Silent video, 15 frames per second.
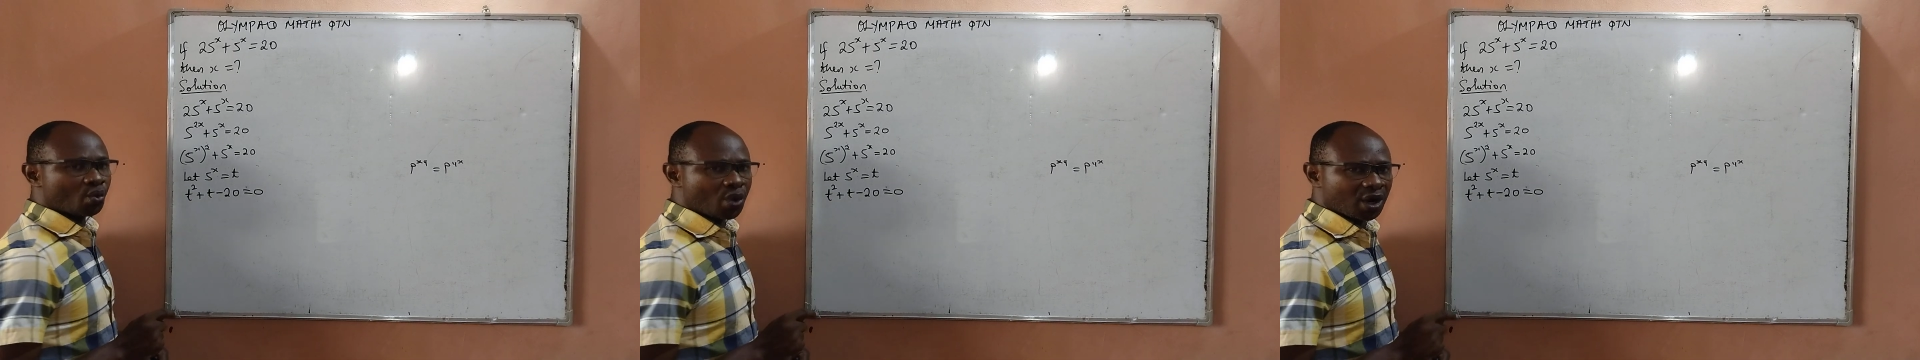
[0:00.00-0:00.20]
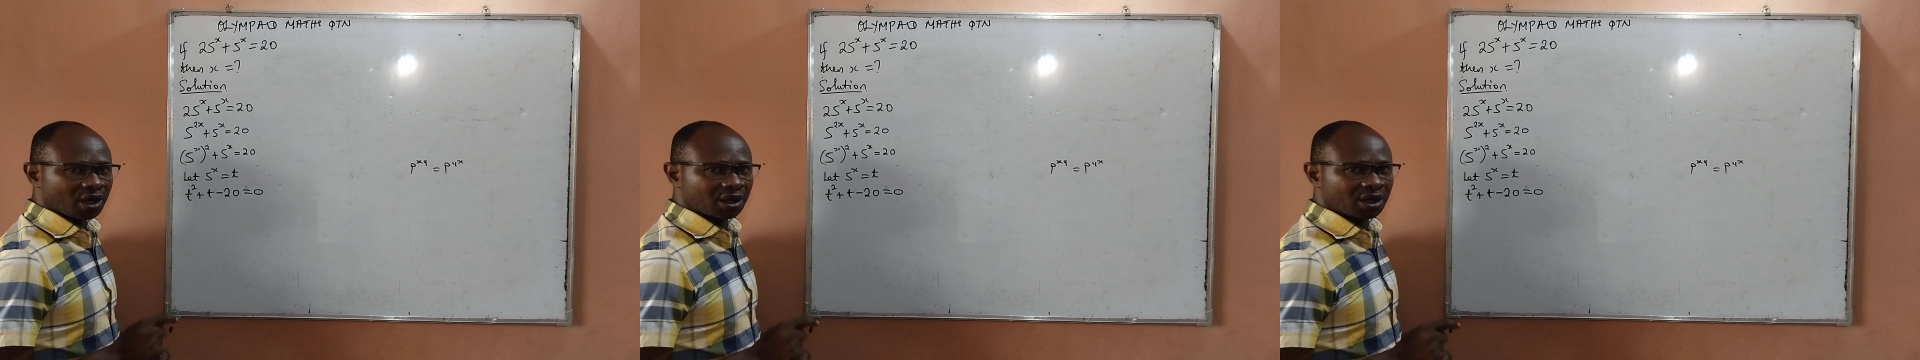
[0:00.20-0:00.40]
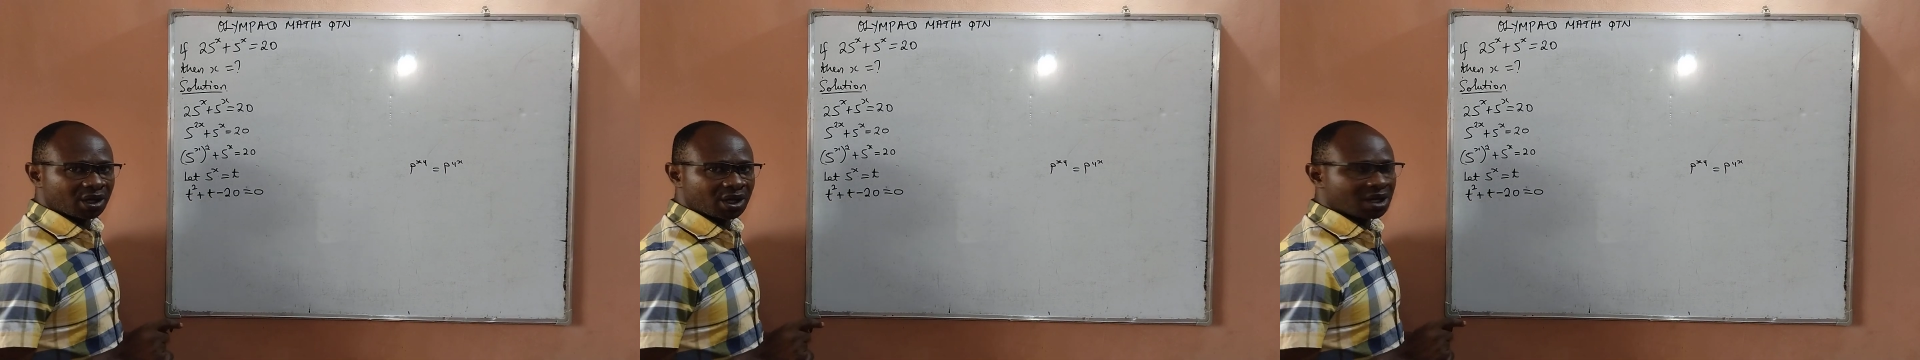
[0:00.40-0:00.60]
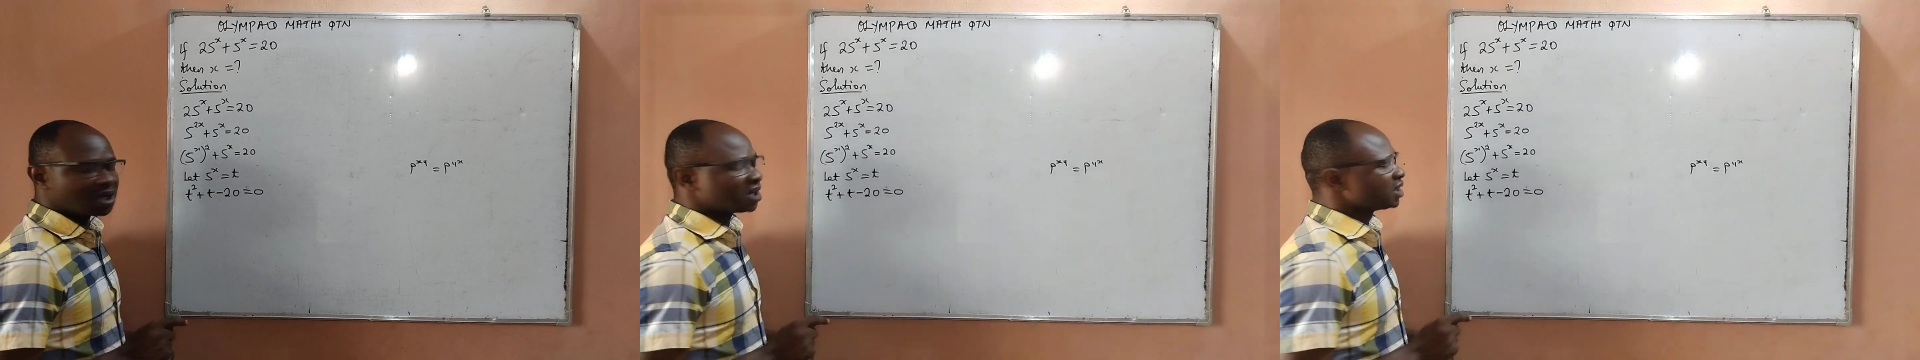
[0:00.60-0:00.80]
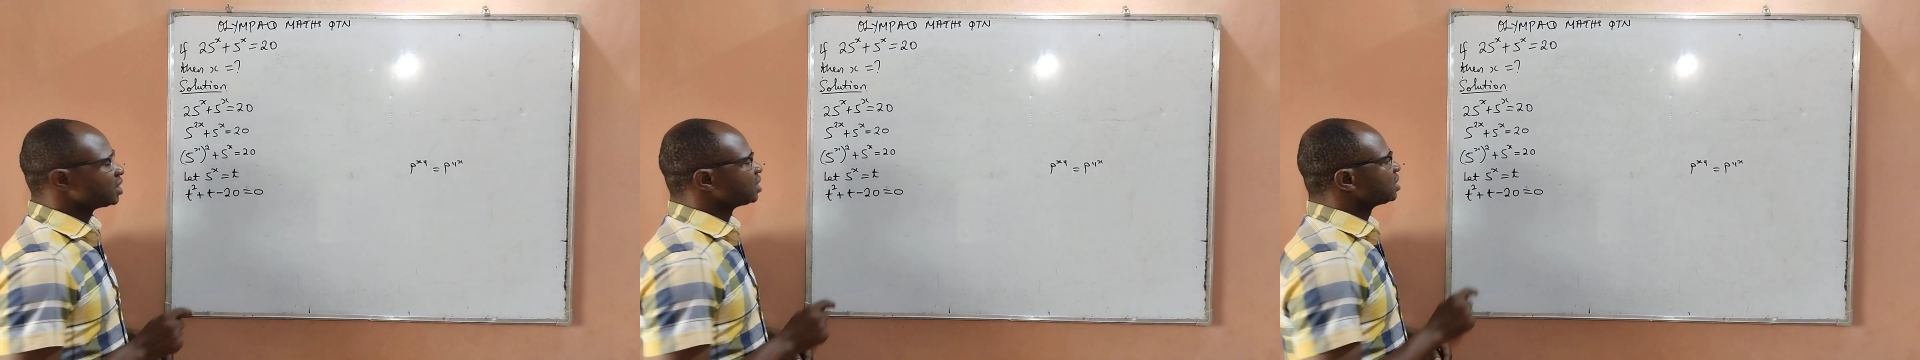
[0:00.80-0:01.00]
1.
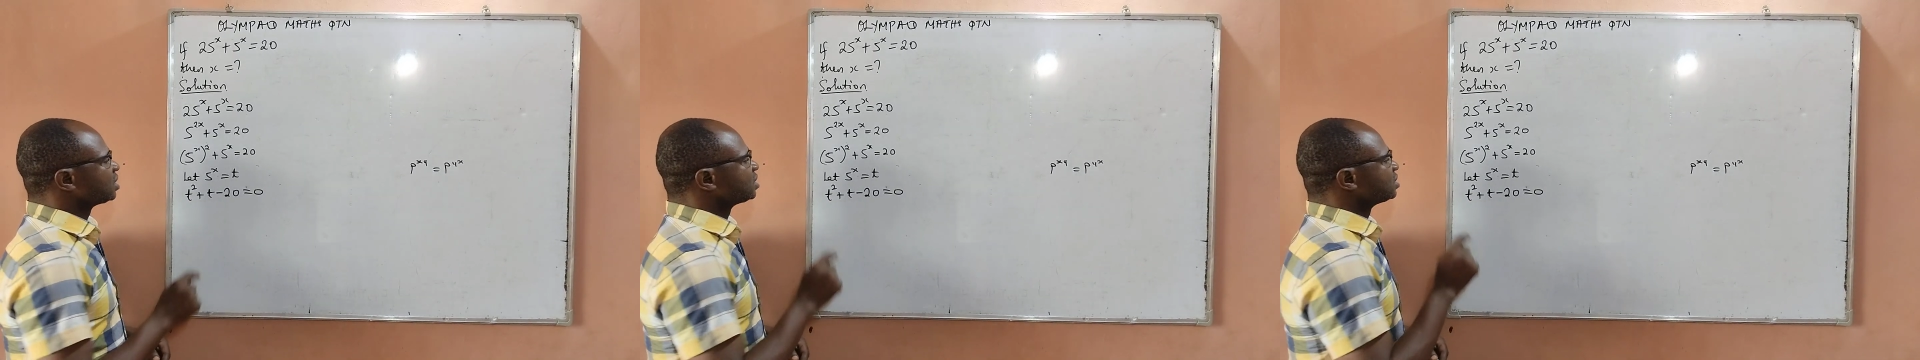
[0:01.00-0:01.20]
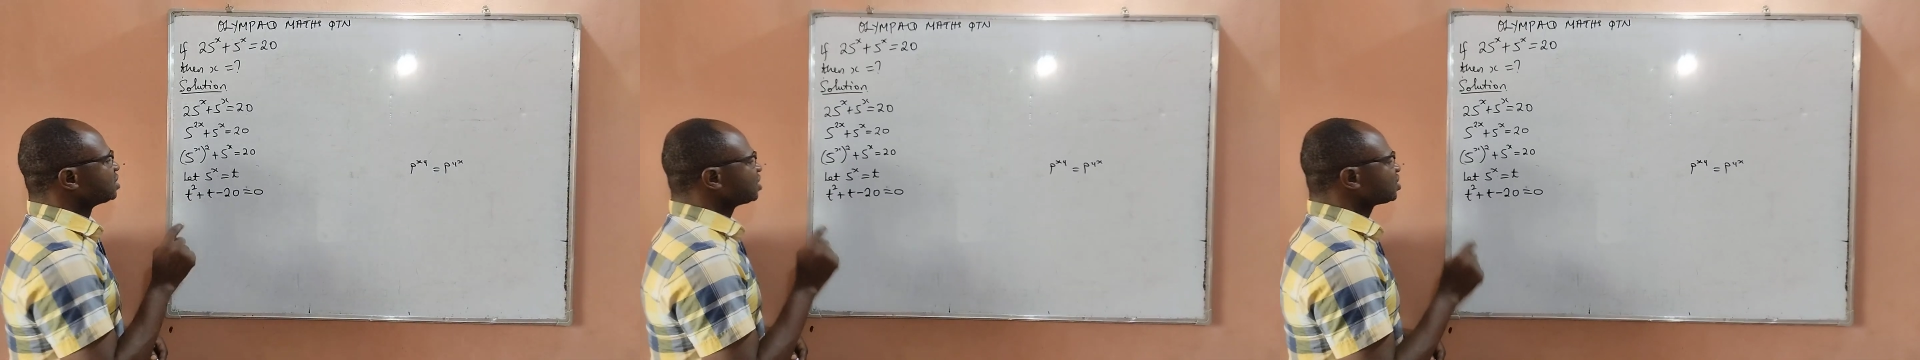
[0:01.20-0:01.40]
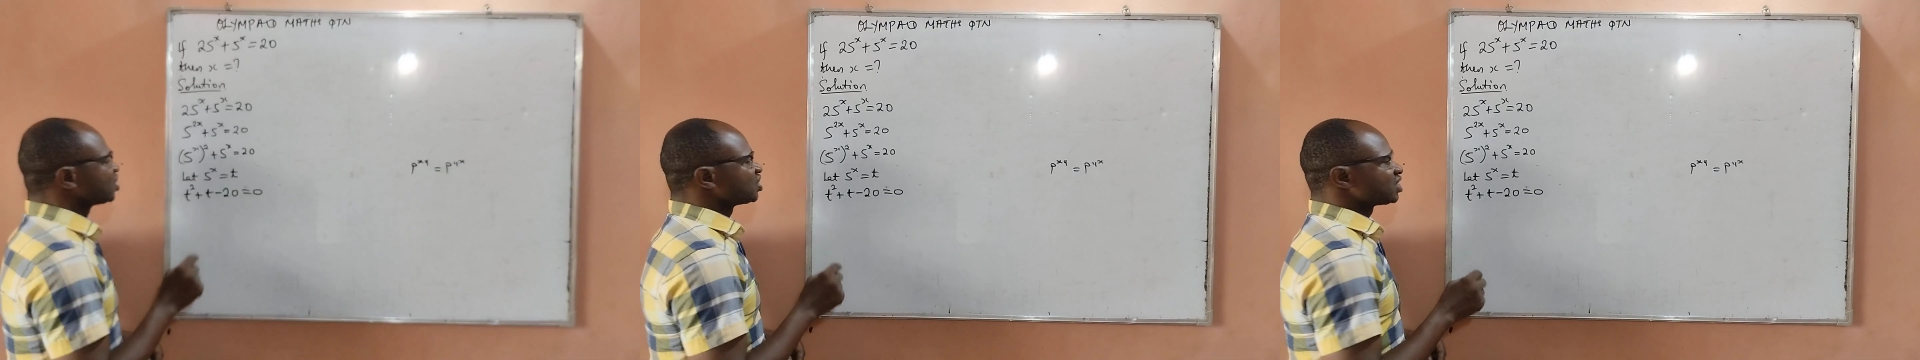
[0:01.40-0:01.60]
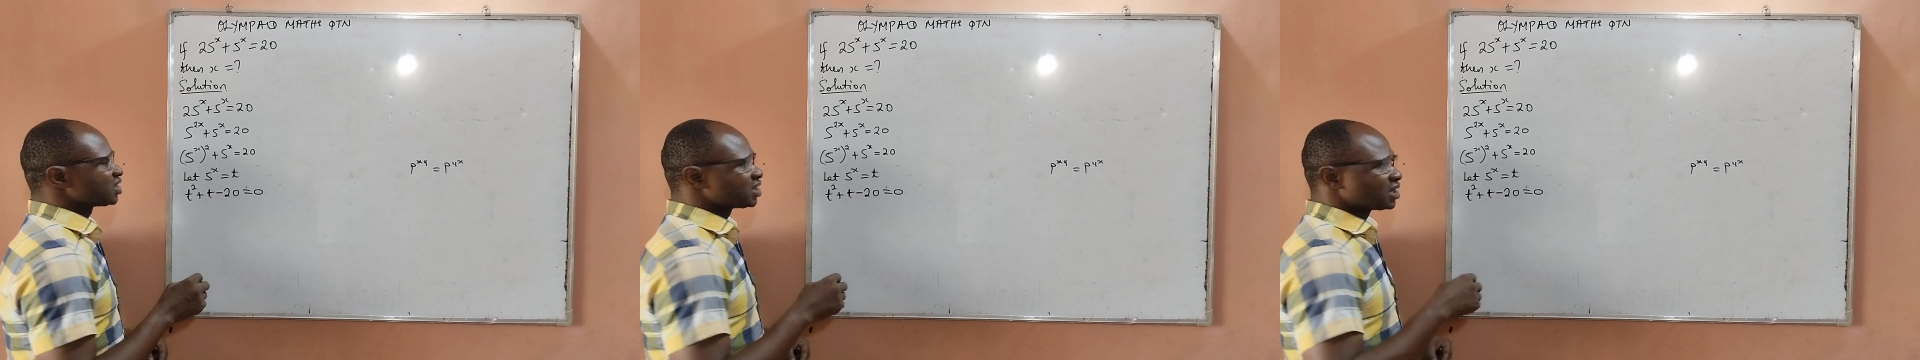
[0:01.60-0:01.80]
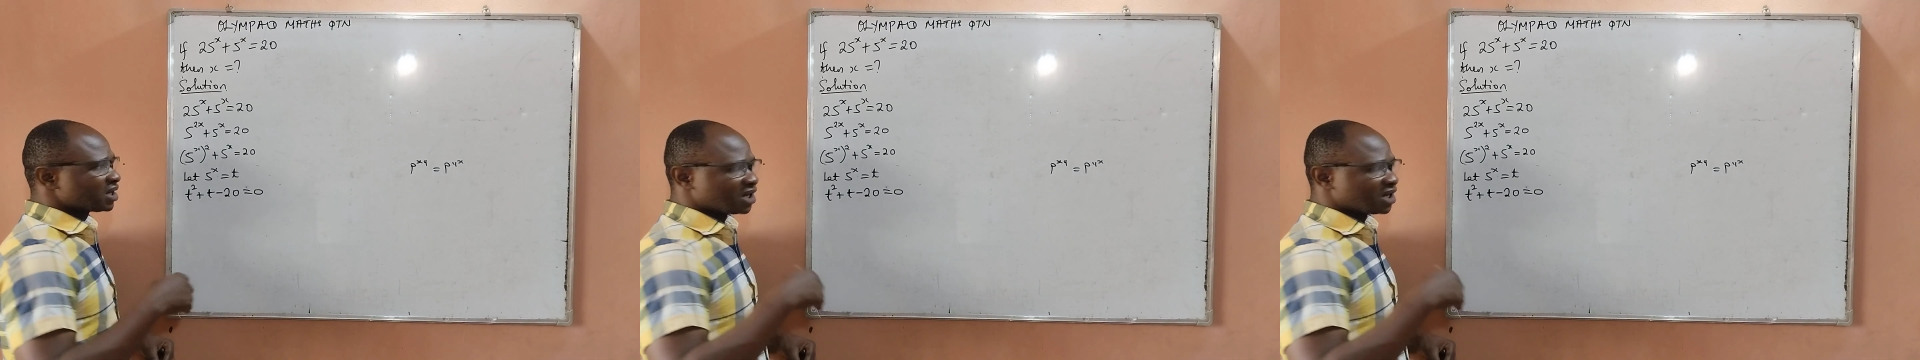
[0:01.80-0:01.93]
This is